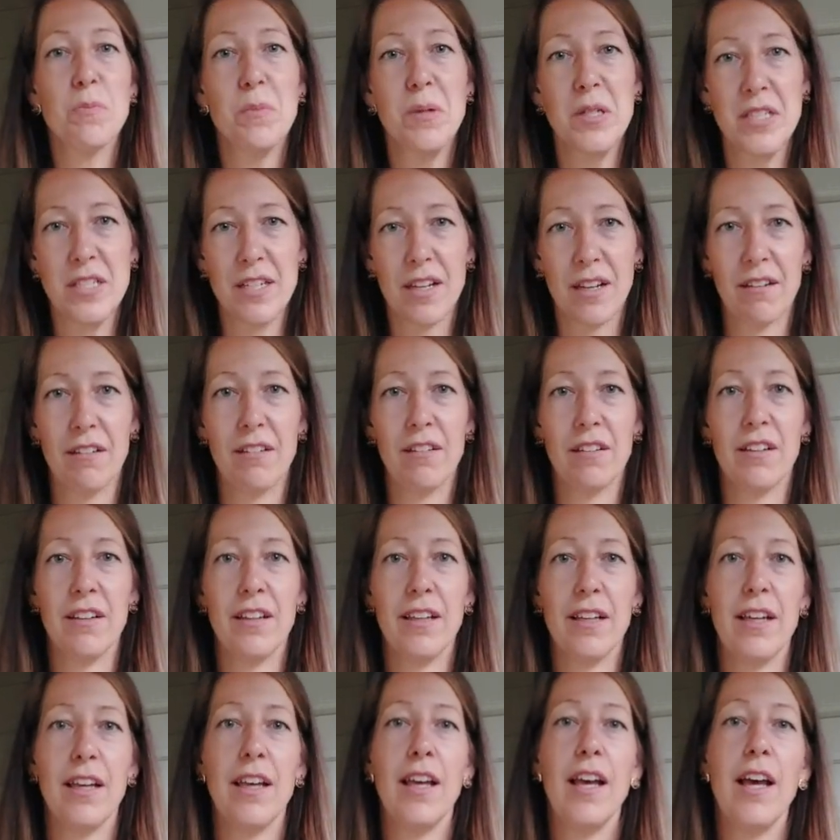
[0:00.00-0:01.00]

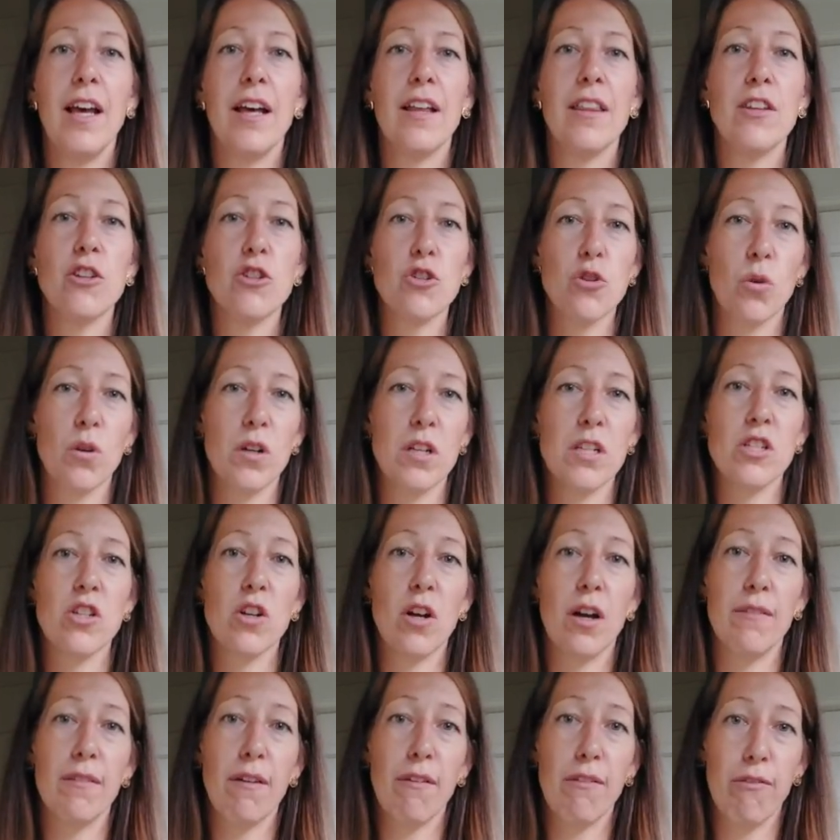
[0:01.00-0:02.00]
particularly the shortage of
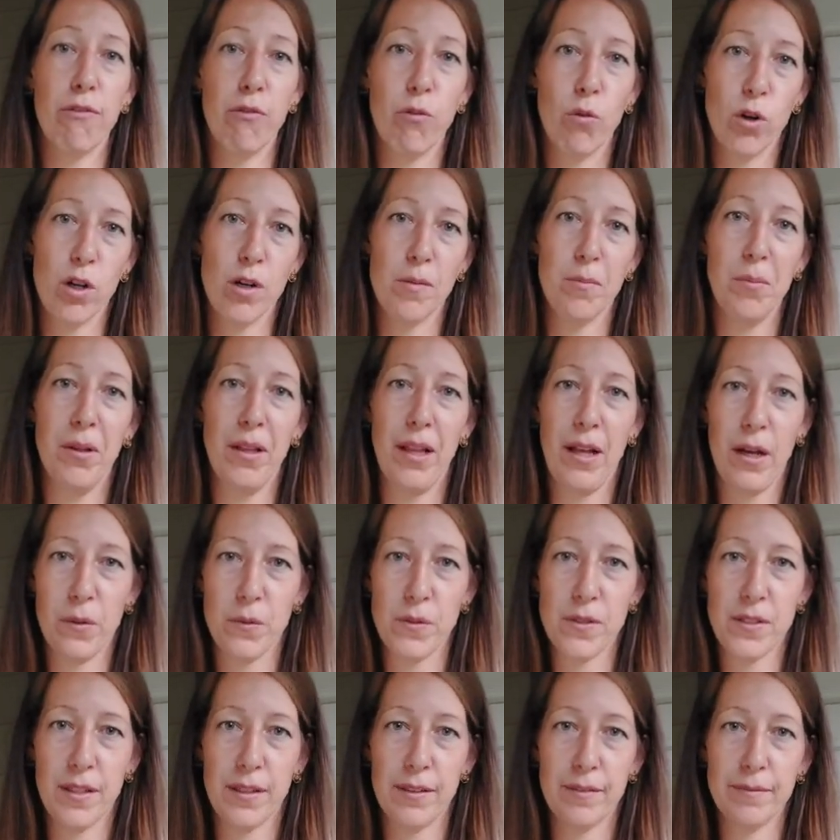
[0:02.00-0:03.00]
affordable
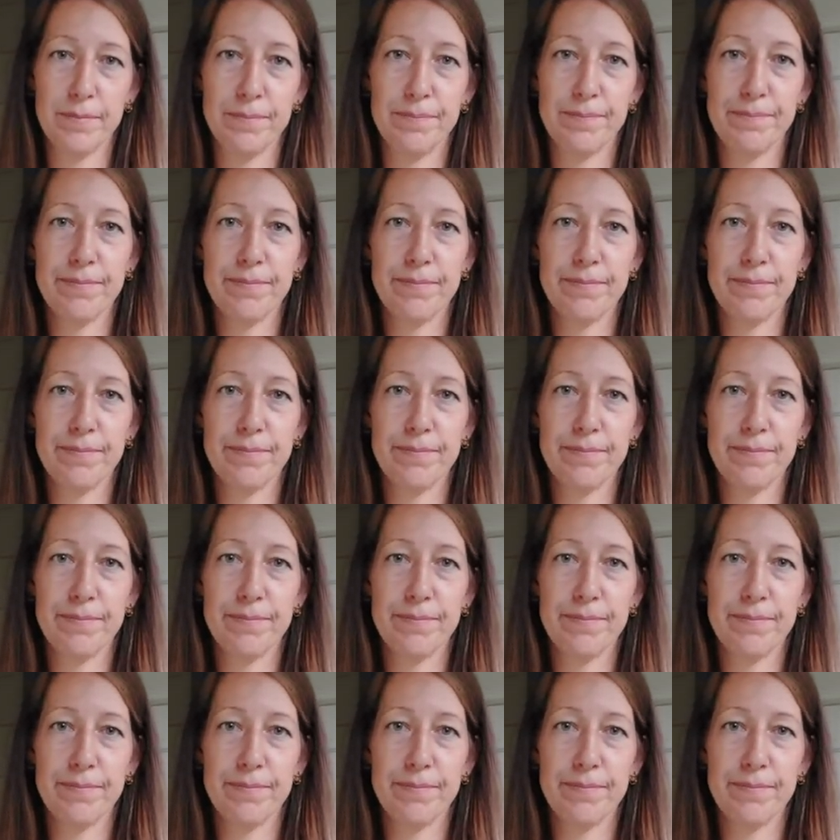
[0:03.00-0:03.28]
housing.